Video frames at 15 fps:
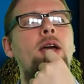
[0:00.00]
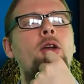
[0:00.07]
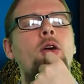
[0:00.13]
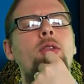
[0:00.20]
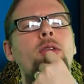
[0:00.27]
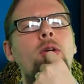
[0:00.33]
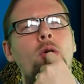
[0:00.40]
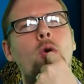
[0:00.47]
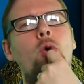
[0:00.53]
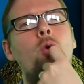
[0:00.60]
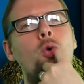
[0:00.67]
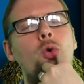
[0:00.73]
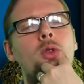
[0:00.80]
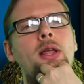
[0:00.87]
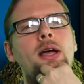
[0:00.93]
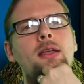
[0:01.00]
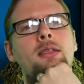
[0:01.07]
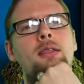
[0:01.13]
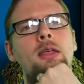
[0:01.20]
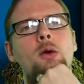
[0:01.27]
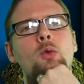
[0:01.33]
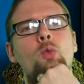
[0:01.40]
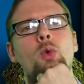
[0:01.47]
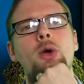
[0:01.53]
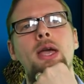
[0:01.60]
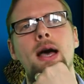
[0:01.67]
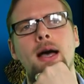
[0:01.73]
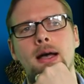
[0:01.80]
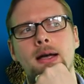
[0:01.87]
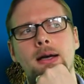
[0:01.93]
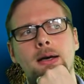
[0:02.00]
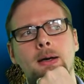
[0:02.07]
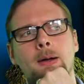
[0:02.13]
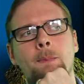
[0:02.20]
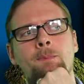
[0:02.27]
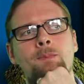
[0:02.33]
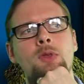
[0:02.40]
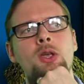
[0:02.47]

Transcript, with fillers: and on the whole, I think we are.